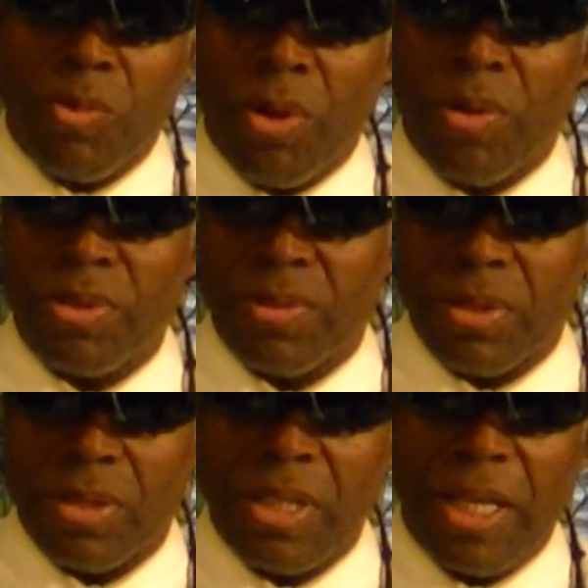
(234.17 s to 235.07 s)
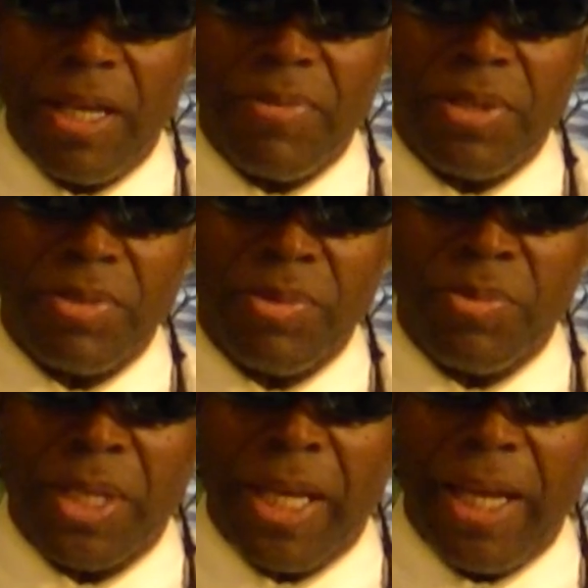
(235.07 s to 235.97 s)
walls in heaven
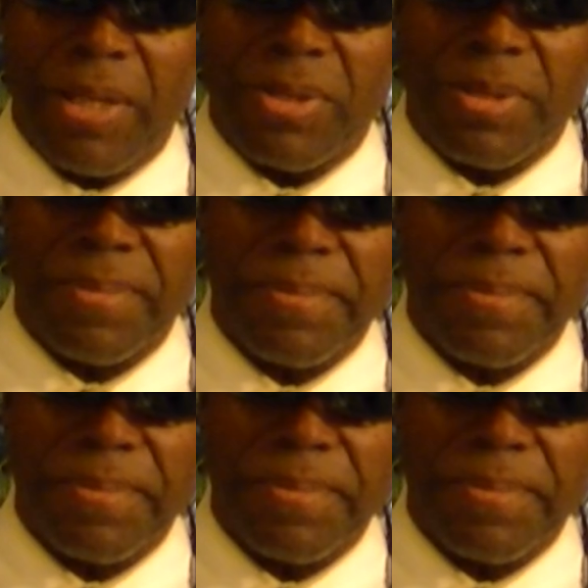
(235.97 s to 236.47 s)
with gates.